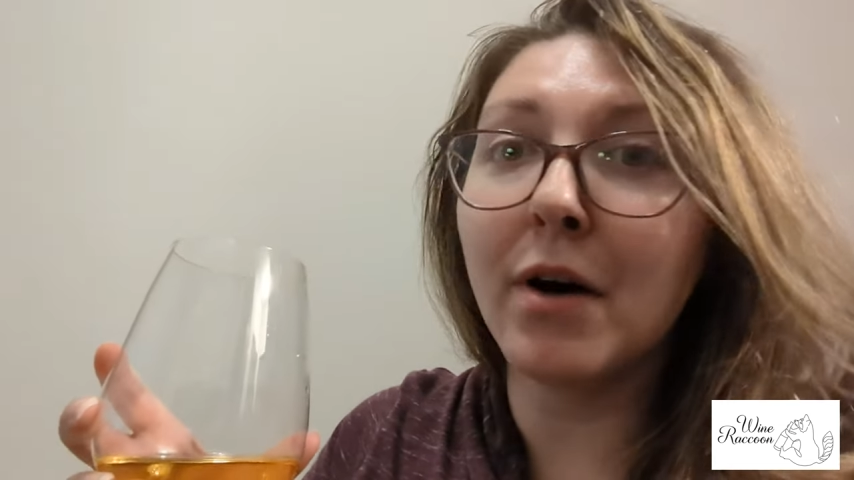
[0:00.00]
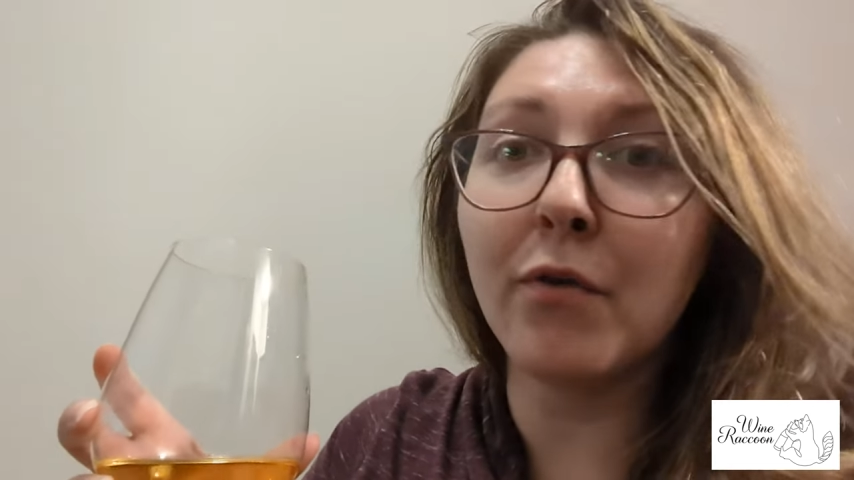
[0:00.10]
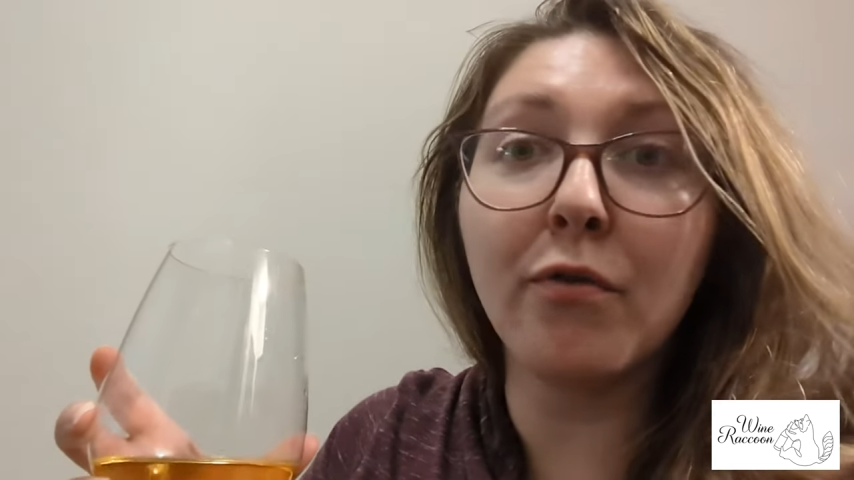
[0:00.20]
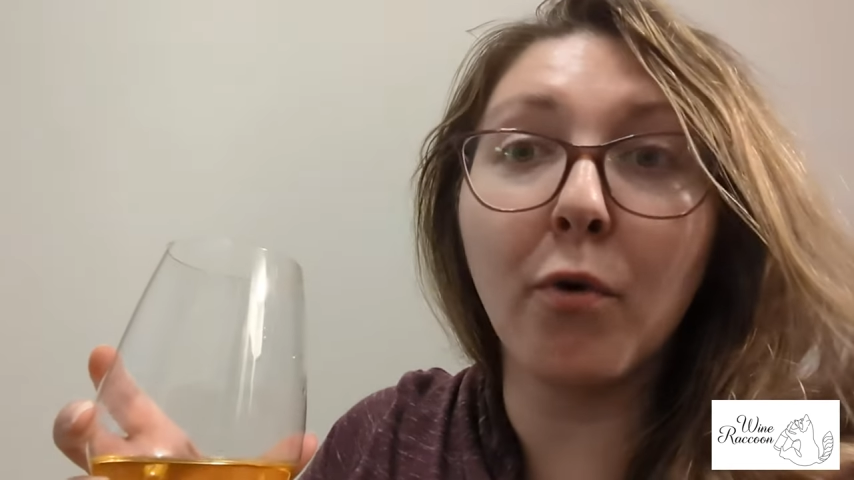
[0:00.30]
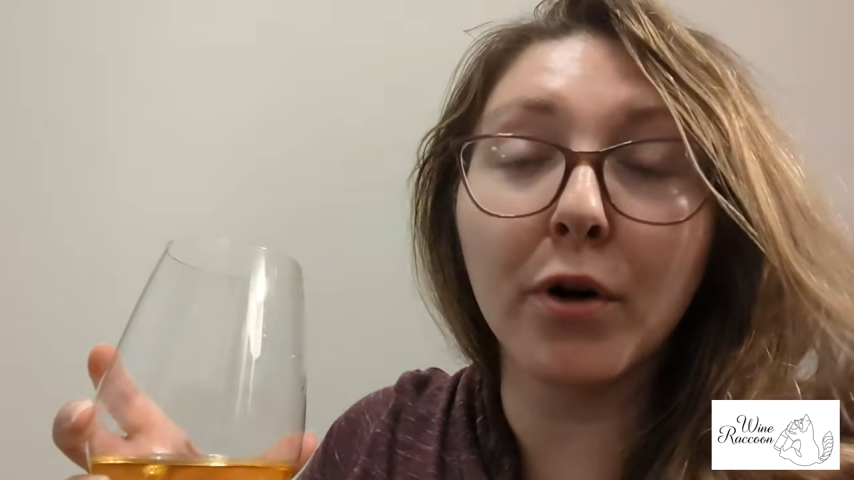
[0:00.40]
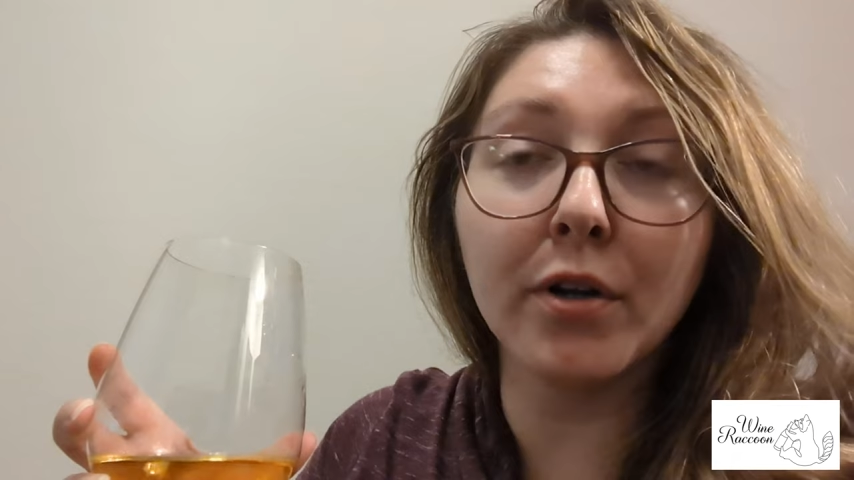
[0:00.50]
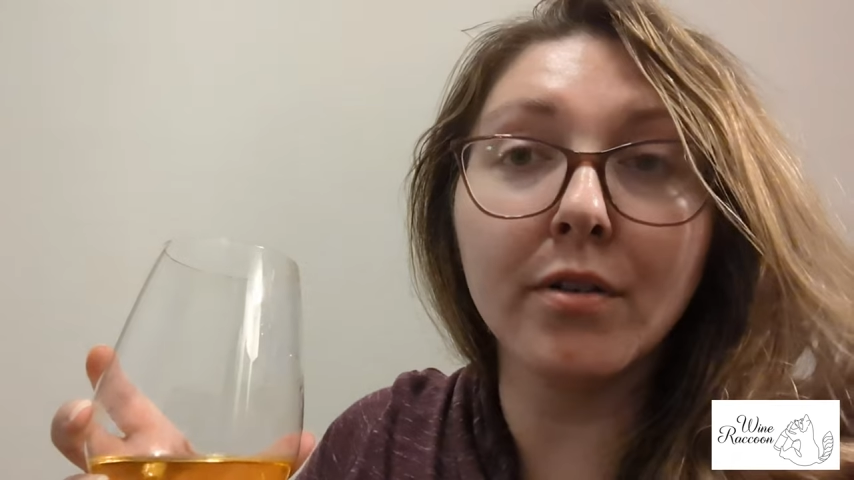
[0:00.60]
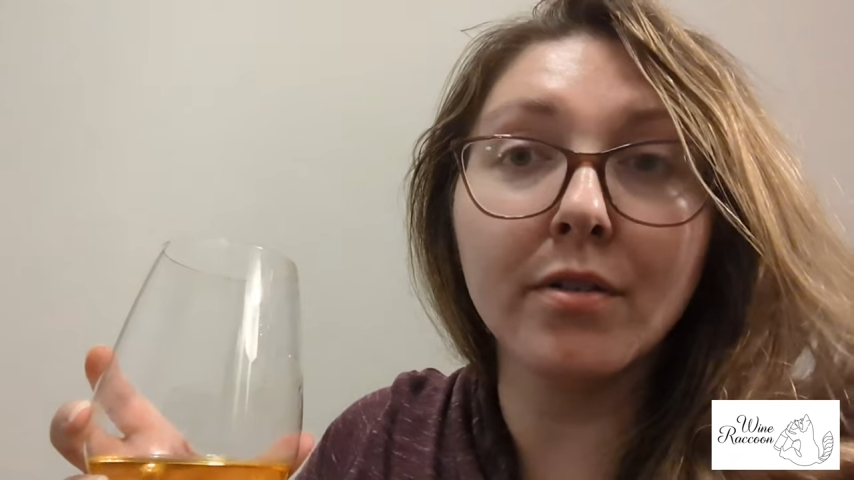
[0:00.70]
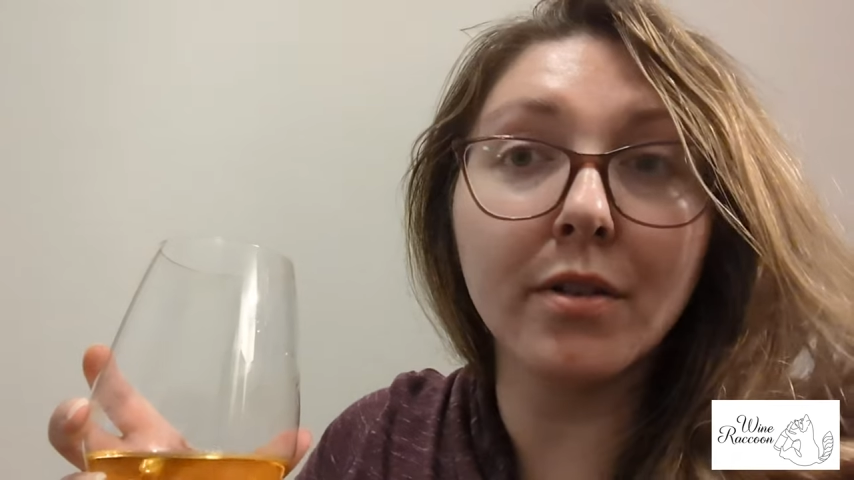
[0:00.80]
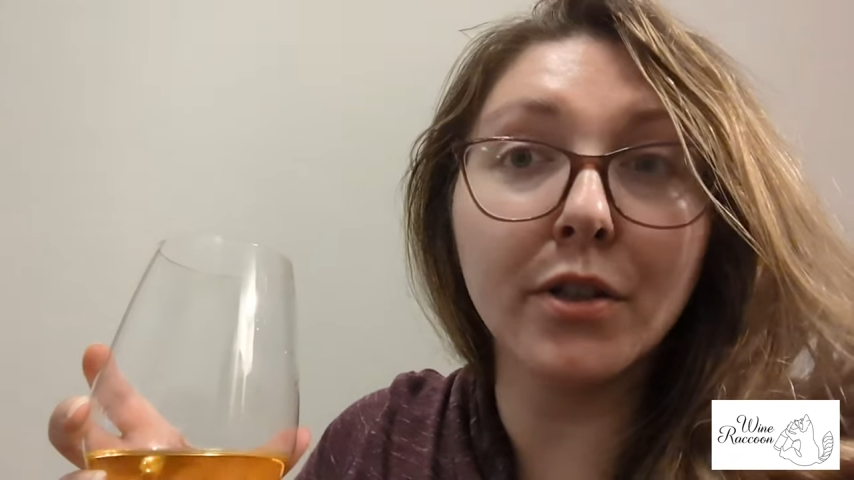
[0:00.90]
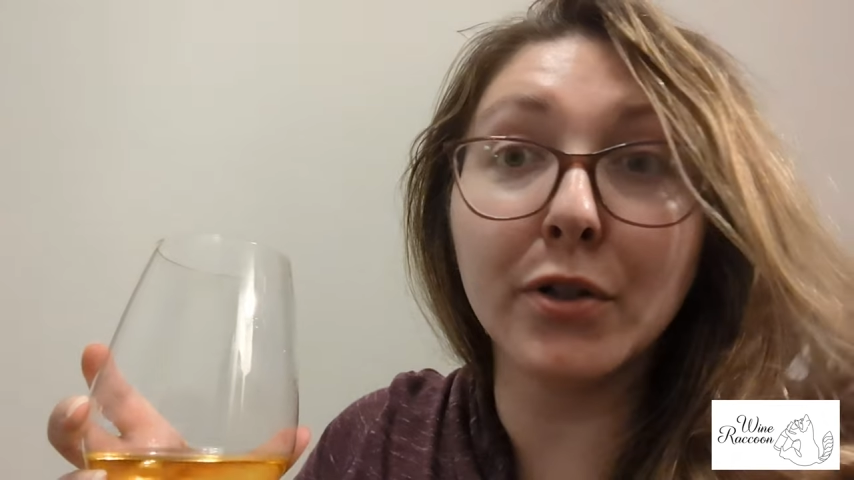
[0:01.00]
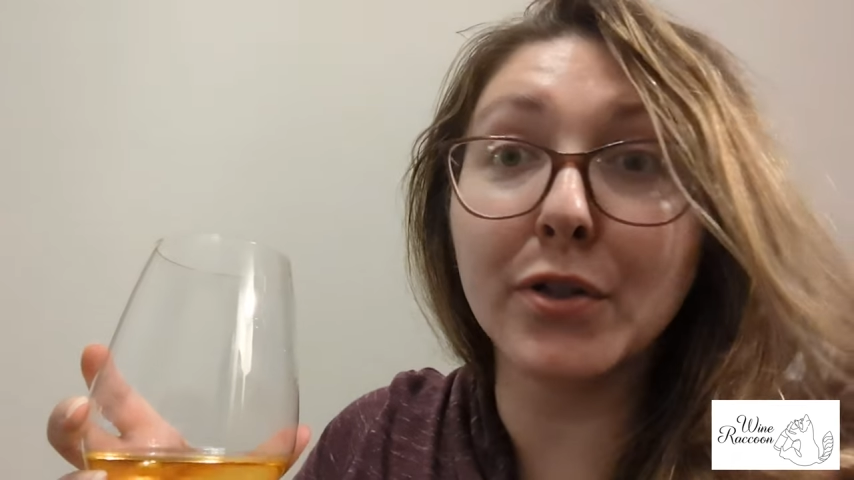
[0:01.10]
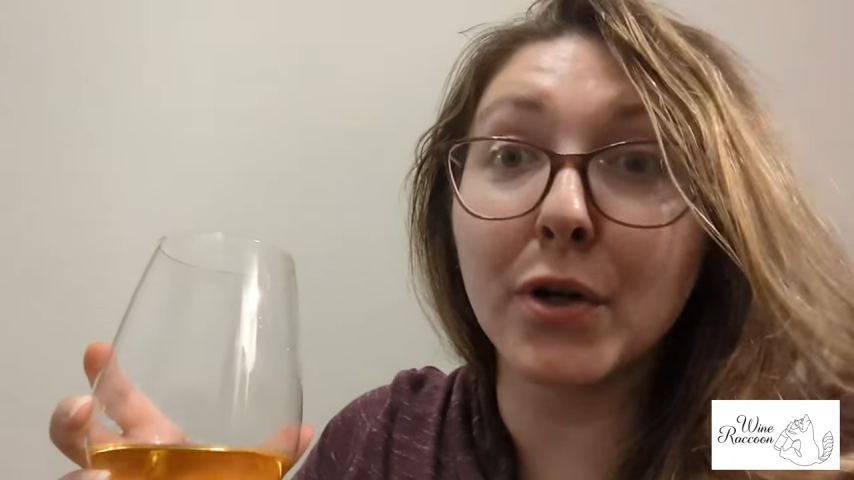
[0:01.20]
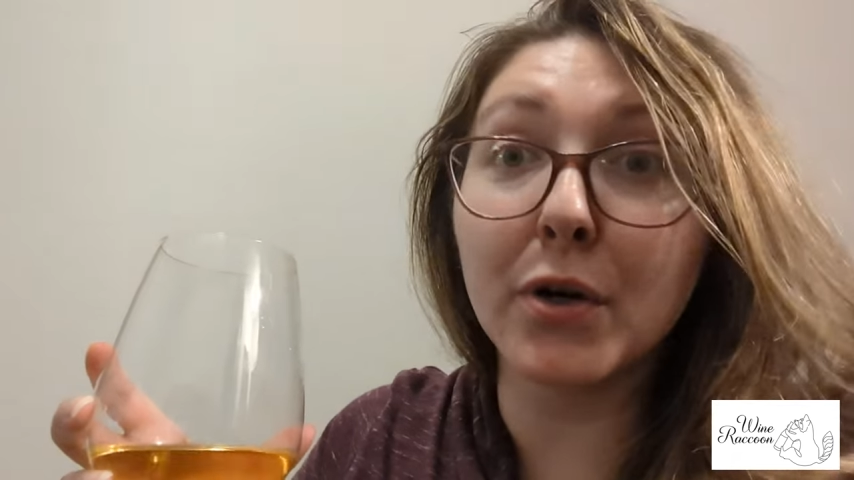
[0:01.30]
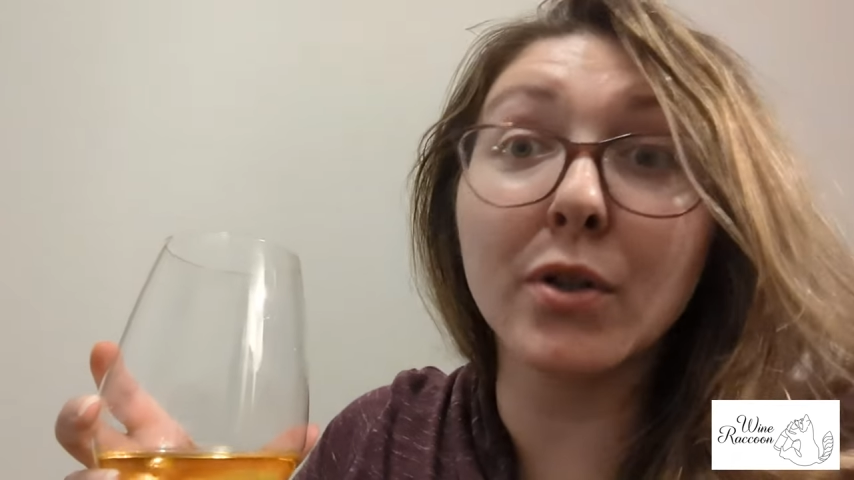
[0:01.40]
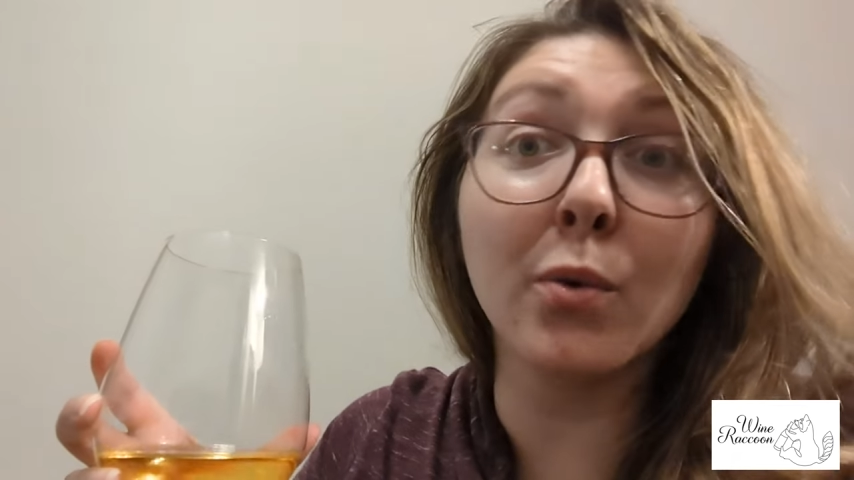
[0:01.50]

for your dessert